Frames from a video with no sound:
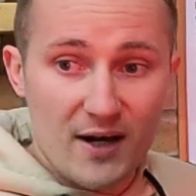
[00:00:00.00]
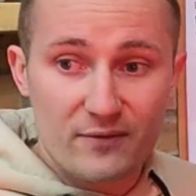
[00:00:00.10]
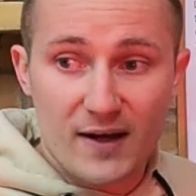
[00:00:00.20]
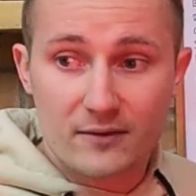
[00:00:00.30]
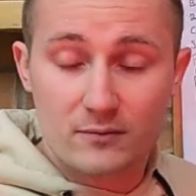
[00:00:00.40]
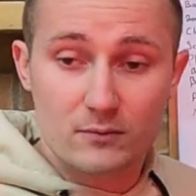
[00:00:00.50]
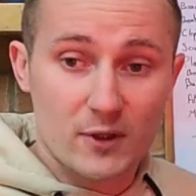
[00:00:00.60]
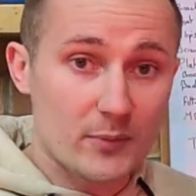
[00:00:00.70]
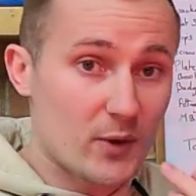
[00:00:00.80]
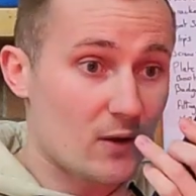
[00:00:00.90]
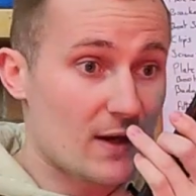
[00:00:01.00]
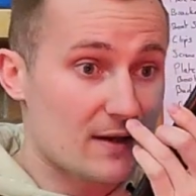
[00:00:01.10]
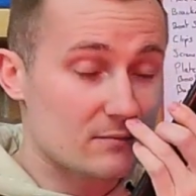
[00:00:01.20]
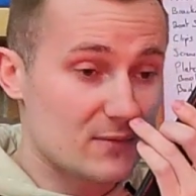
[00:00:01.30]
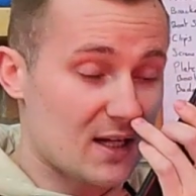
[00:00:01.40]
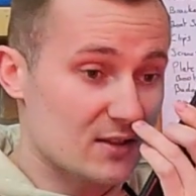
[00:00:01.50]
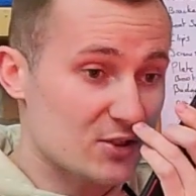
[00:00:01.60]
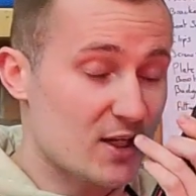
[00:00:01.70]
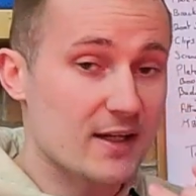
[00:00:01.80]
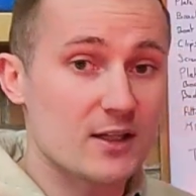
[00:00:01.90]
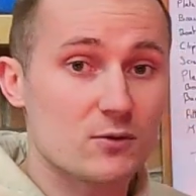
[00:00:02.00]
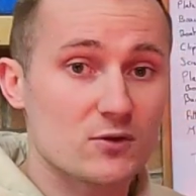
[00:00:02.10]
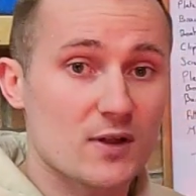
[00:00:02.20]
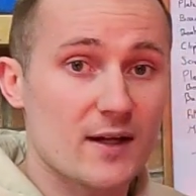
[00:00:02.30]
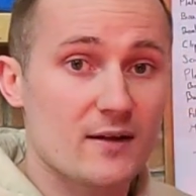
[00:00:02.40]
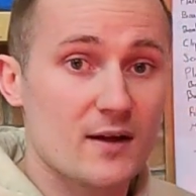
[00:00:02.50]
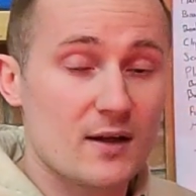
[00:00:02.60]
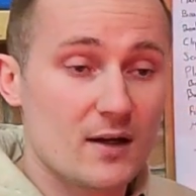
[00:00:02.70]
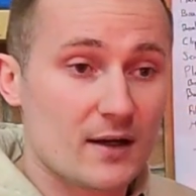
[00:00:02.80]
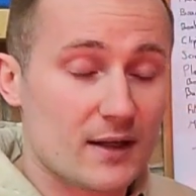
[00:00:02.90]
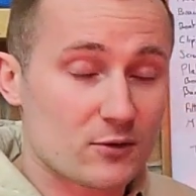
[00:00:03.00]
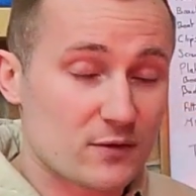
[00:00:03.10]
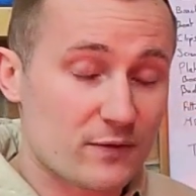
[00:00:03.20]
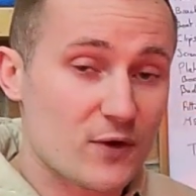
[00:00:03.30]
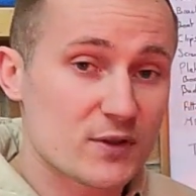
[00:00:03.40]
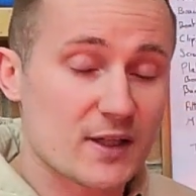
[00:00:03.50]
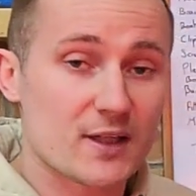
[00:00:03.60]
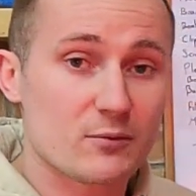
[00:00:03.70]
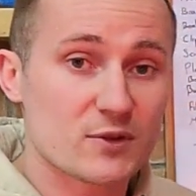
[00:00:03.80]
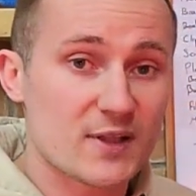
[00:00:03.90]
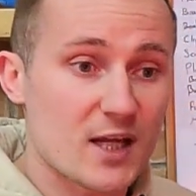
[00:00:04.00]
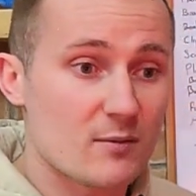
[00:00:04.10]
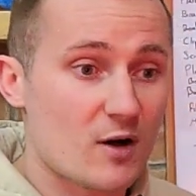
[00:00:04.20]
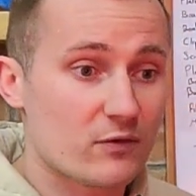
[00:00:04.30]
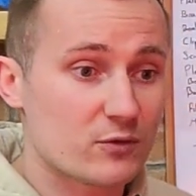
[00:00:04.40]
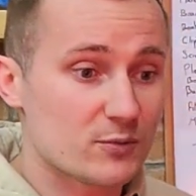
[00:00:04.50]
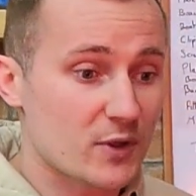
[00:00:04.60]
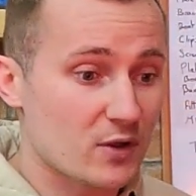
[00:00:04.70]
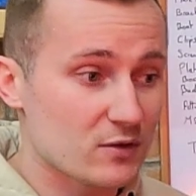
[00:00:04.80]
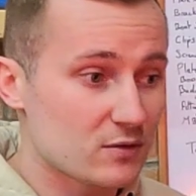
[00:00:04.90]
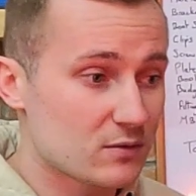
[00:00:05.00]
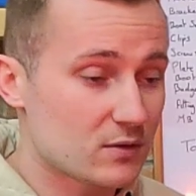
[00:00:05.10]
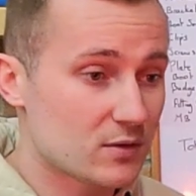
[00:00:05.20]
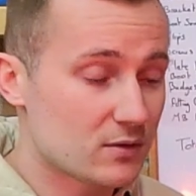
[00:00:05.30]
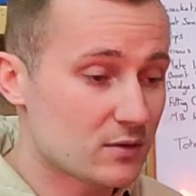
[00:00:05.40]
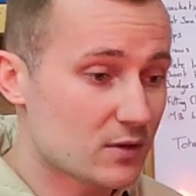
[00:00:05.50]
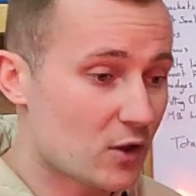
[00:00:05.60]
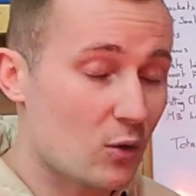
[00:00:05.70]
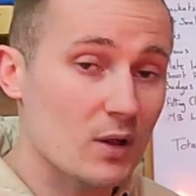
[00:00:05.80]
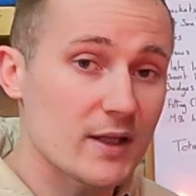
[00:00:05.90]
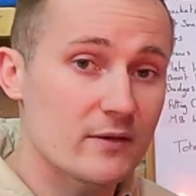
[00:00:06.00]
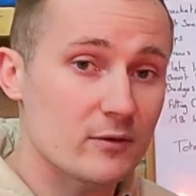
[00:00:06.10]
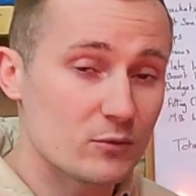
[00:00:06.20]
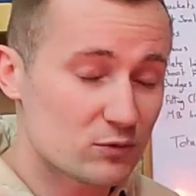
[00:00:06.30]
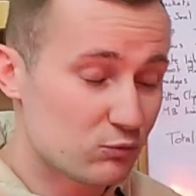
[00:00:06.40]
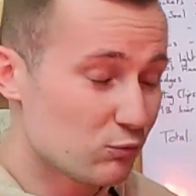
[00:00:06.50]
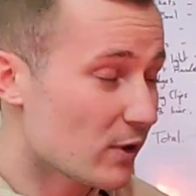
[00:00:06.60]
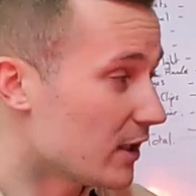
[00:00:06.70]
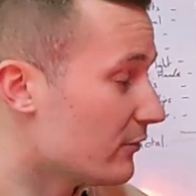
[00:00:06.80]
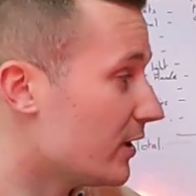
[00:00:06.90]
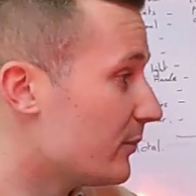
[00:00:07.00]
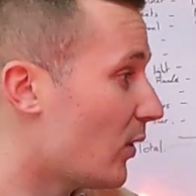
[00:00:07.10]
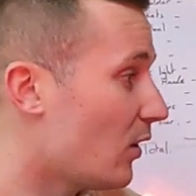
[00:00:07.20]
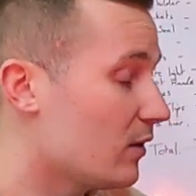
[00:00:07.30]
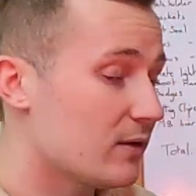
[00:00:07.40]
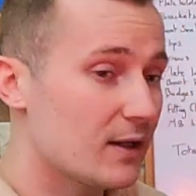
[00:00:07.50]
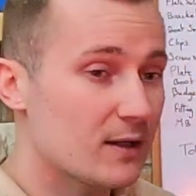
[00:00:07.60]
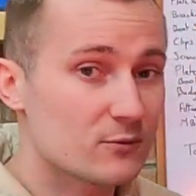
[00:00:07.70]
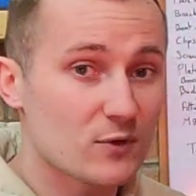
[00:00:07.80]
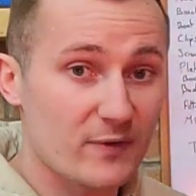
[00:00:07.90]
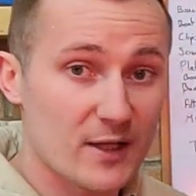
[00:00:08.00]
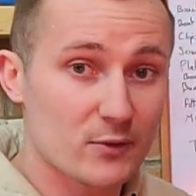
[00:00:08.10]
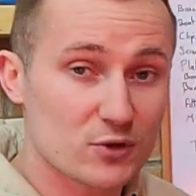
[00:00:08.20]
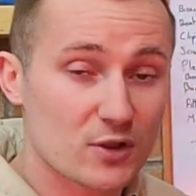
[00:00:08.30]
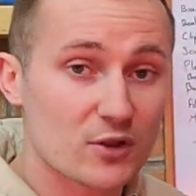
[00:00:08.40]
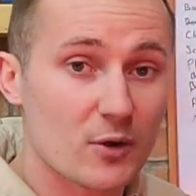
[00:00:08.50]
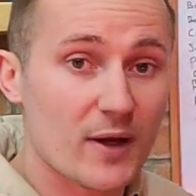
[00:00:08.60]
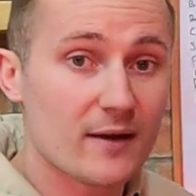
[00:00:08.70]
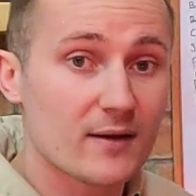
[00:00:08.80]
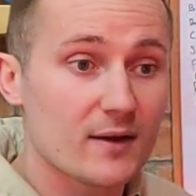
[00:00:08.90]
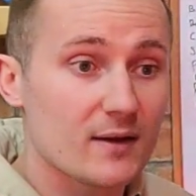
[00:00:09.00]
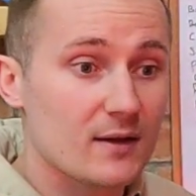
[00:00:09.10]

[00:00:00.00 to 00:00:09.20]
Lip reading: my van, when I bought that, had the Chinese ones on it, and that was the first thing I did was take them off, was because the quality of them was really, really poor. So if anyone's going to do it,